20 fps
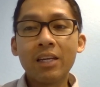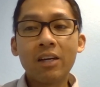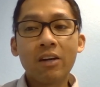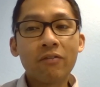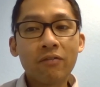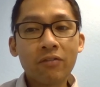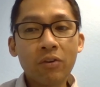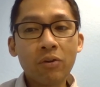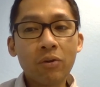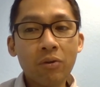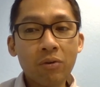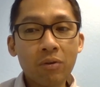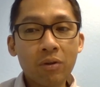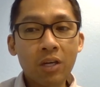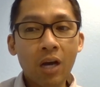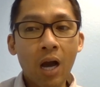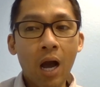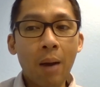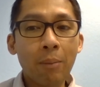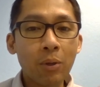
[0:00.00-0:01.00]
here are a few
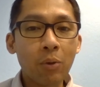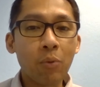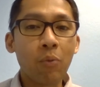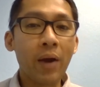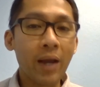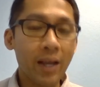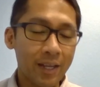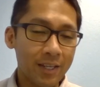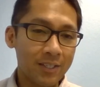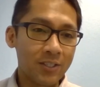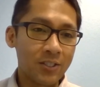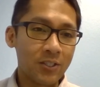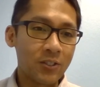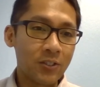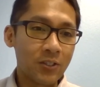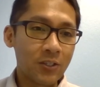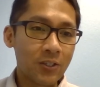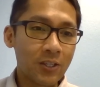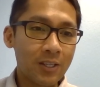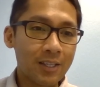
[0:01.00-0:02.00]
common
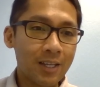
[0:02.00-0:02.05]
ways